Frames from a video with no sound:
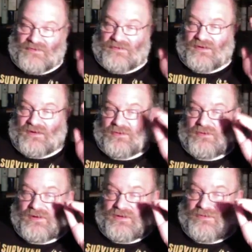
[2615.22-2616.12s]

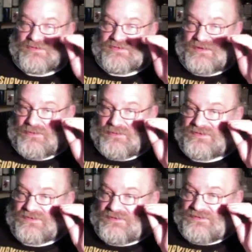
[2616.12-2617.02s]
Anyway, he
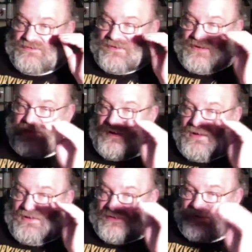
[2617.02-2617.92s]
was there
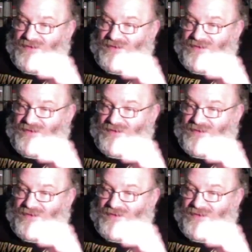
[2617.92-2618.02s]
at that